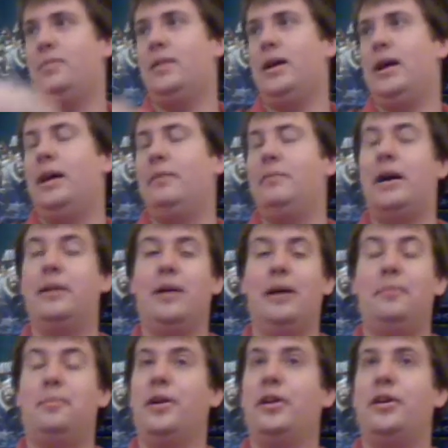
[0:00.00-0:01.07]

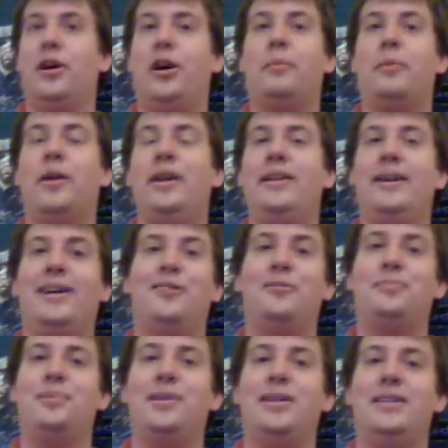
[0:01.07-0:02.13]
I'm pretty calm right
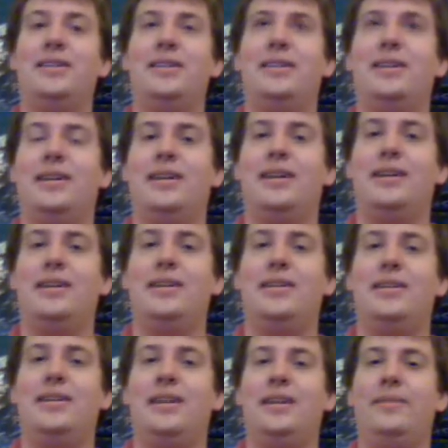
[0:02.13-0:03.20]
now, but
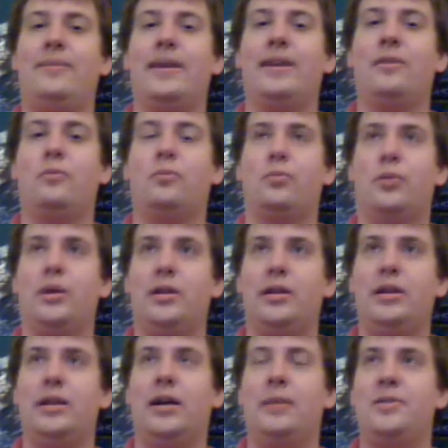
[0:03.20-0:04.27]
if I get
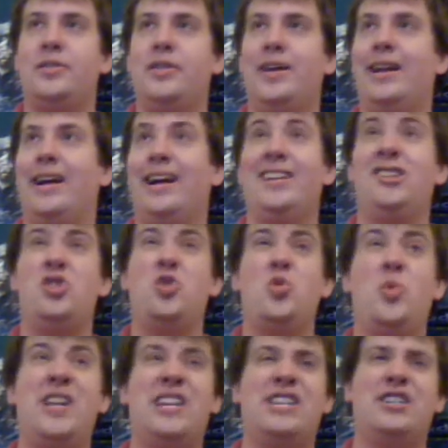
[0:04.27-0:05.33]
really upset, I
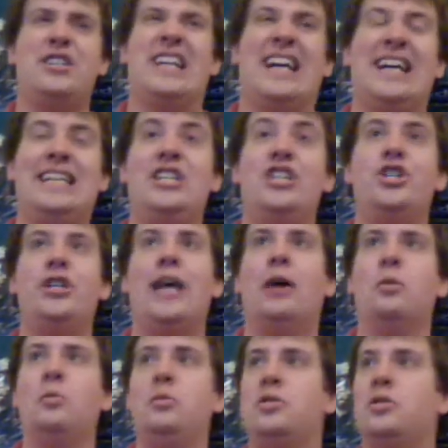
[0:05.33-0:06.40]
twitch, I
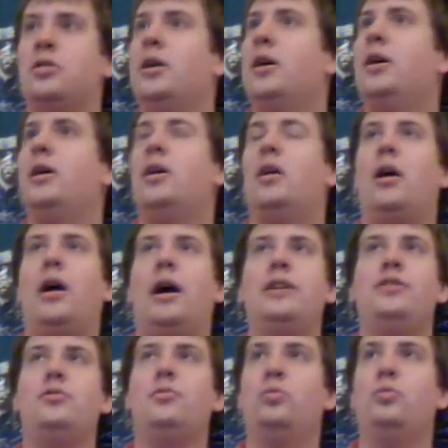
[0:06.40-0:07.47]
shout, I
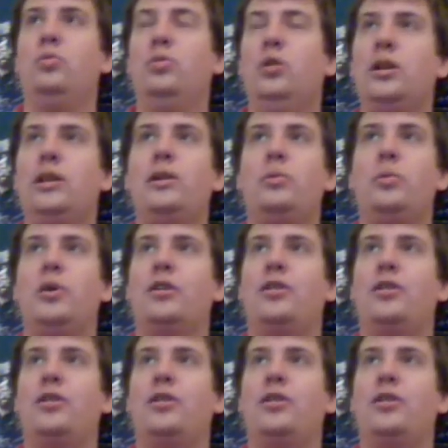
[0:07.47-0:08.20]
do really weird